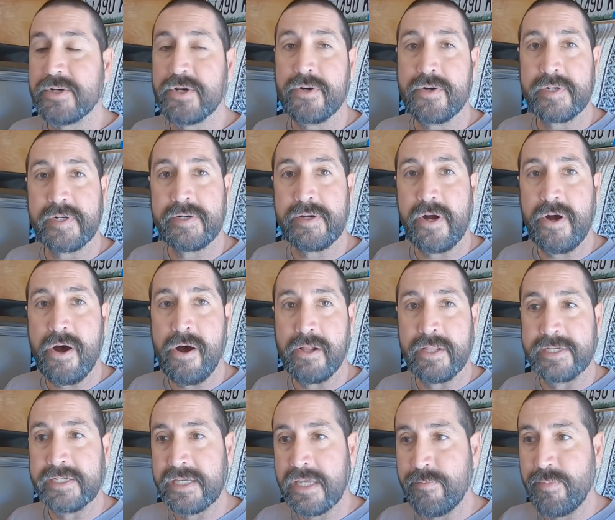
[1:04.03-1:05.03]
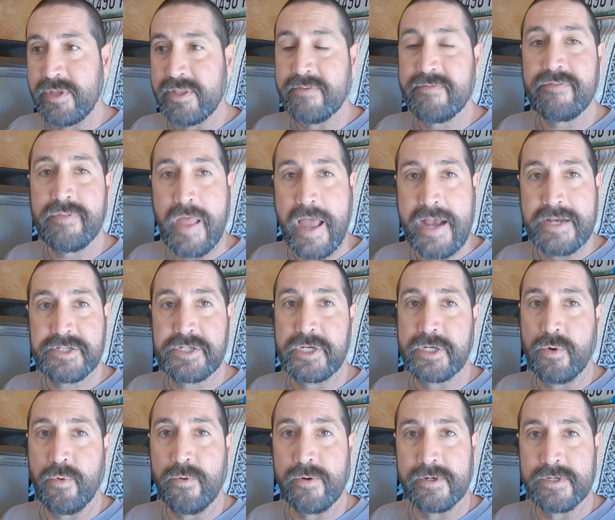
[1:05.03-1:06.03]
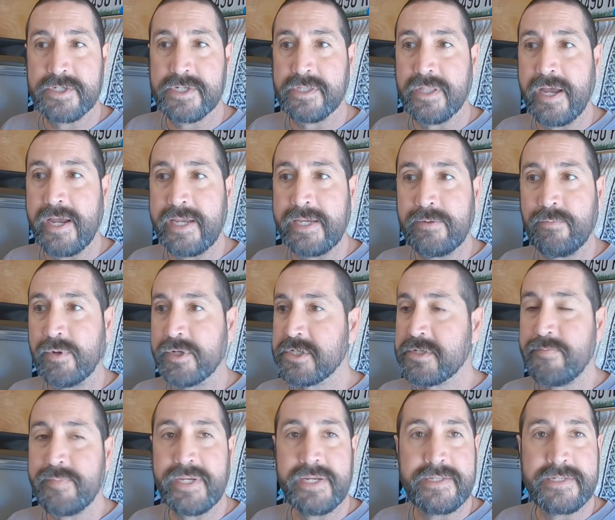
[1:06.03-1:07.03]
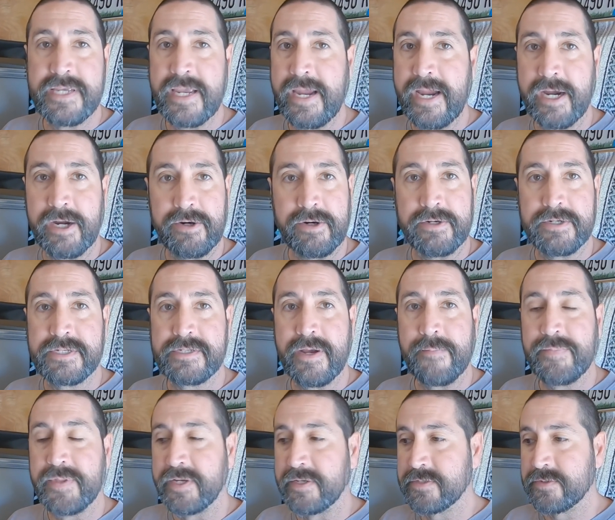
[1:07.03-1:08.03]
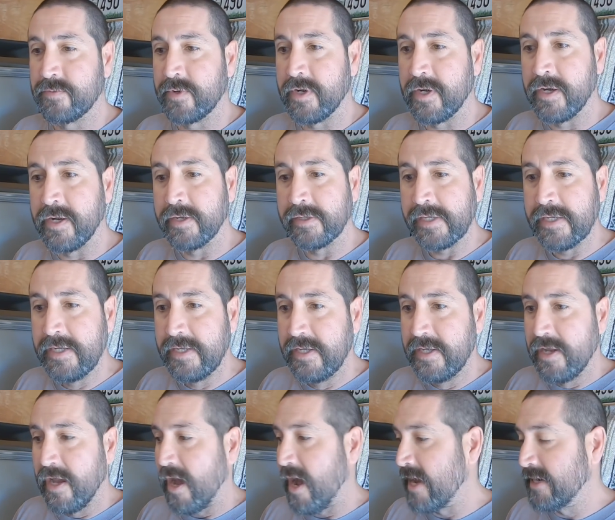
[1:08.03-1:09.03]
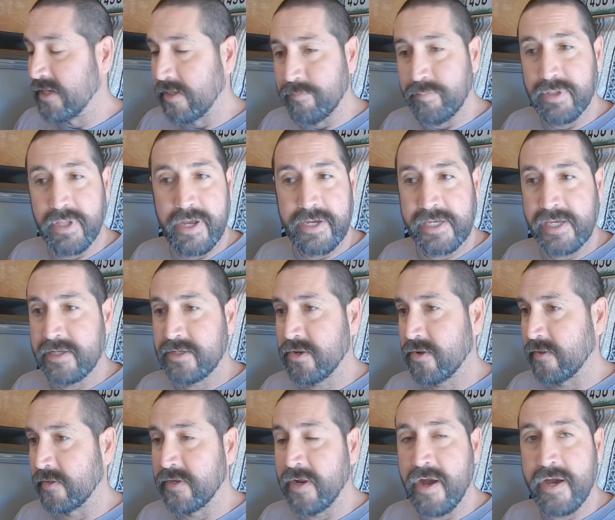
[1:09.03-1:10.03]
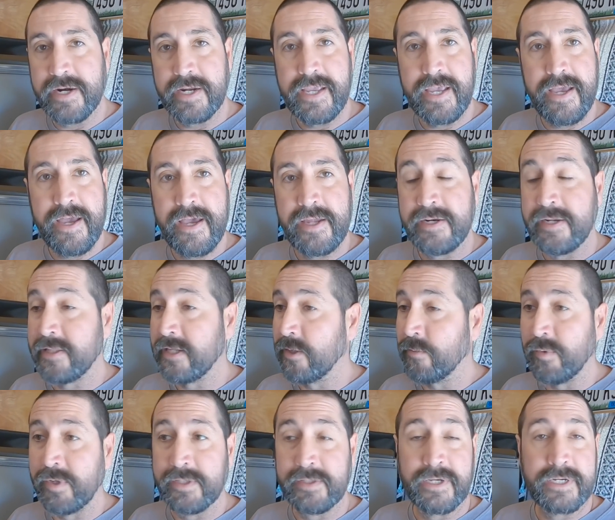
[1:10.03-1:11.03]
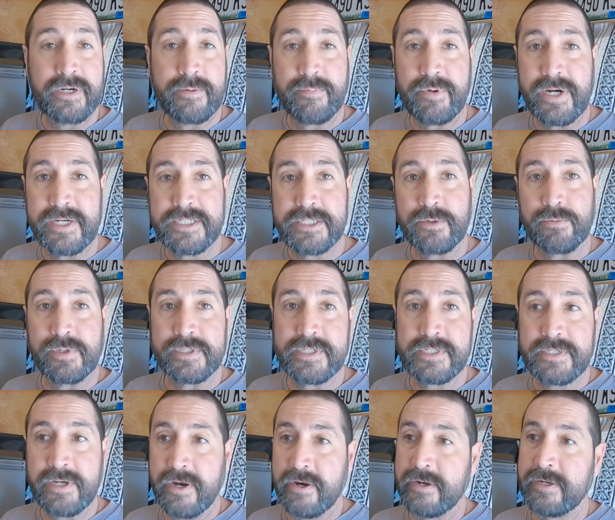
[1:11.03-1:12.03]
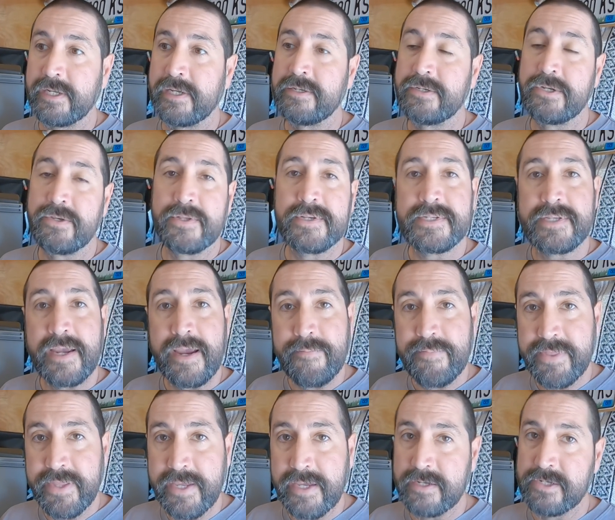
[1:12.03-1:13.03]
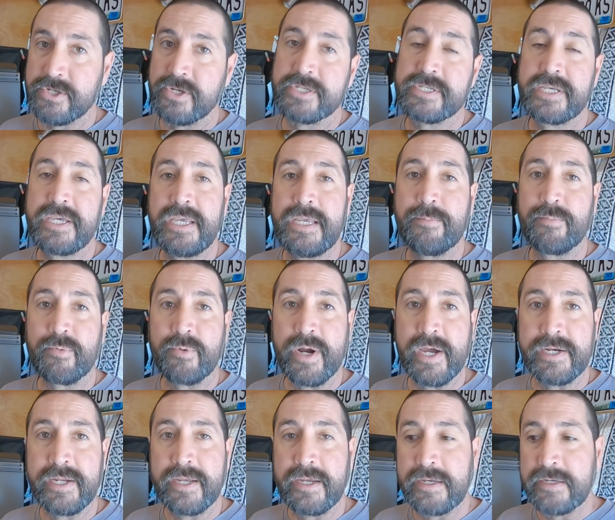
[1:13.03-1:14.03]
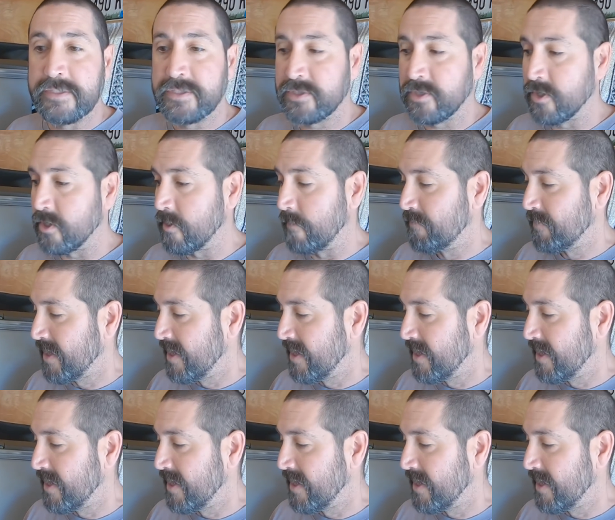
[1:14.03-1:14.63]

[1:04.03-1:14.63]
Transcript: turn at all and give me the flashing orange light, which means error, something's wrong. I'd unplug it, turn it on again, and the compressor would start and do the same thing, just keep running. So